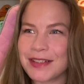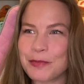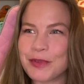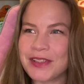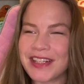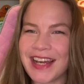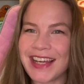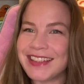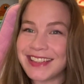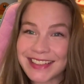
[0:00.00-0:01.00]
But I
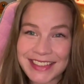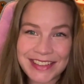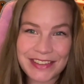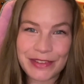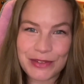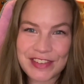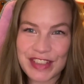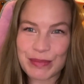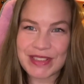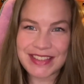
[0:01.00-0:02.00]
didn't get to use
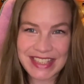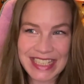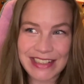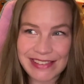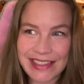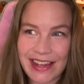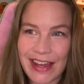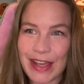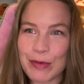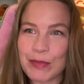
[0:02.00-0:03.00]
them a single
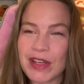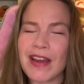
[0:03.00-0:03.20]
time.